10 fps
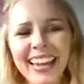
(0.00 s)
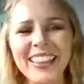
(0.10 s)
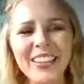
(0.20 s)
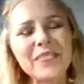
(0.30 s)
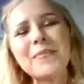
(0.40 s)

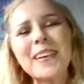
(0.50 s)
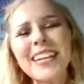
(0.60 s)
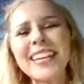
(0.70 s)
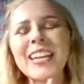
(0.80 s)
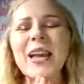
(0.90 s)

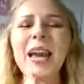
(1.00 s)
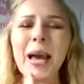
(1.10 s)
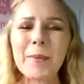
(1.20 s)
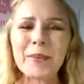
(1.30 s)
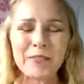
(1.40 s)
everybody.
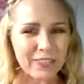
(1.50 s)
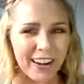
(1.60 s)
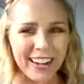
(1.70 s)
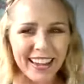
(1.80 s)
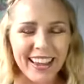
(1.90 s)
Happy
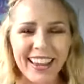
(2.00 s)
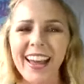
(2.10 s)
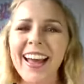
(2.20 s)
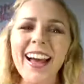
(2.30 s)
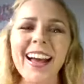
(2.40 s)
Friday.
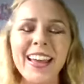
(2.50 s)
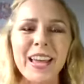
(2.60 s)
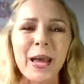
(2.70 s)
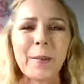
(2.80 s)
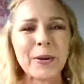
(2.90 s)
I
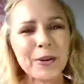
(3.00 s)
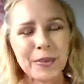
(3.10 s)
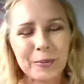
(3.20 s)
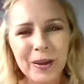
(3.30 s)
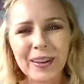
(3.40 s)
am
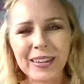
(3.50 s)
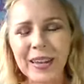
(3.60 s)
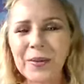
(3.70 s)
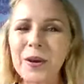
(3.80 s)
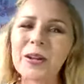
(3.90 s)
Eartha Baca,
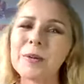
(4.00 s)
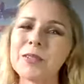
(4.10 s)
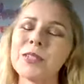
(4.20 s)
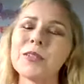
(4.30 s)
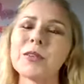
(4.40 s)
and welcome
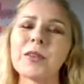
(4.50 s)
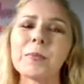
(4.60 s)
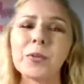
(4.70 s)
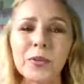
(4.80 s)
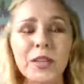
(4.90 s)
to the
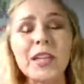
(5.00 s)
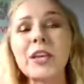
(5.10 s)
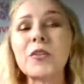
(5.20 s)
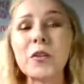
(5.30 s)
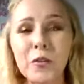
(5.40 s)
Beauty
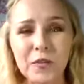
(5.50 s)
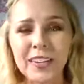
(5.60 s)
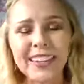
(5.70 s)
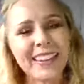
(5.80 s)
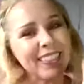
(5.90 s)

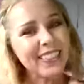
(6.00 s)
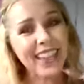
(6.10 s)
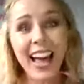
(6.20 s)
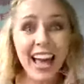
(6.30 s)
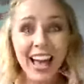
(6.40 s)
Graffiti live
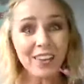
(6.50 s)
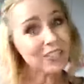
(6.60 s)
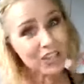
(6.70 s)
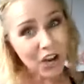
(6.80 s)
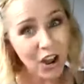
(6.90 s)

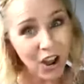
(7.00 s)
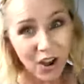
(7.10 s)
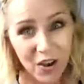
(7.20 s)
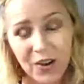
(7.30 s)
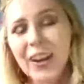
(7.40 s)

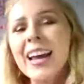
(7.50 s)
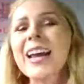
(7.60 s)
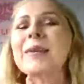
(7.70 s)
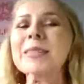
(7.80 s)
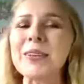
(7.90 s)
show.
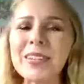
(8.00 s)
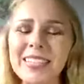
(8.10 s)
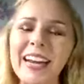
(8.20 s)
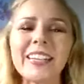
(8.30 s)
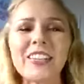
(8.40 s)
So
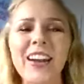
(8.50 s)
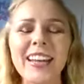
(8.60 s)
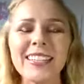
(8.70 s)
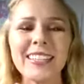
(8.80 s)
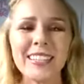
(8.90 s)
excited, you guys.
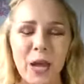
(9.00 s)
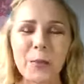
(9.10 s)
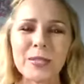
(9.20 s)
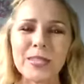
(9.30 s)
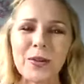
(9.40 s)
This is
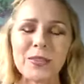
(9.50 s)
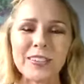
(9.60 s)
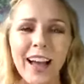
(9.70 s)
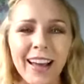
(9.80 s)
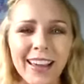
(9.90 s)
episode
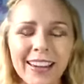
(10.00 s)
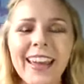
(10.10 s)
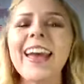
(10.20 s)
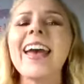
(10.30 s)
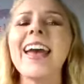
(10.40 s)
9,
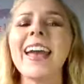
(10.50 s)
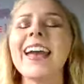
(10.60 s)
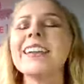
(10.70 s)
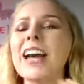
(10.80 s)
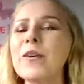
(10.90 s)

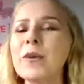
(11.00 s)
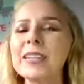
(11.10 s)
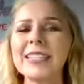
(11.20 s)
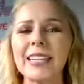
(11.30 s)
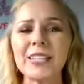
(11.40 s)
and I want to
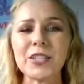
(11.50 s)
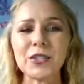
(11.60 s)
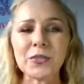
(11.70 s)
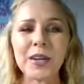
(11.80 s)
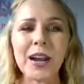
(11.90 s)
say
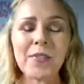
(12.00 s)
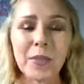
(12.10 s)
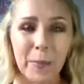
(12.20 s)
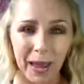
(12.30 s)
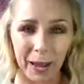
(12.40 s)
straight off the
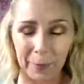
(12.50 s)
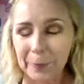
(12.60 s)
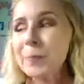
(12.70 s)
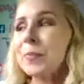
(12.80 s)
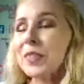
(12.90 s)
bat,
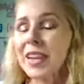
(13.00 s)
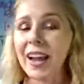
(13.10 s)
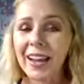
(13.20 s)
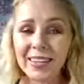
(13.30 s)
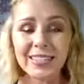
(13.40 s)

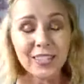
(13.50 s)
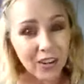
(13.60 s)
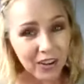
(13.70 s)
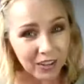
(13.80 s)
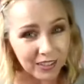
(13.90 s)
I
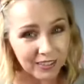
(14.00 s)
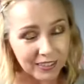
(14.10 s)
saw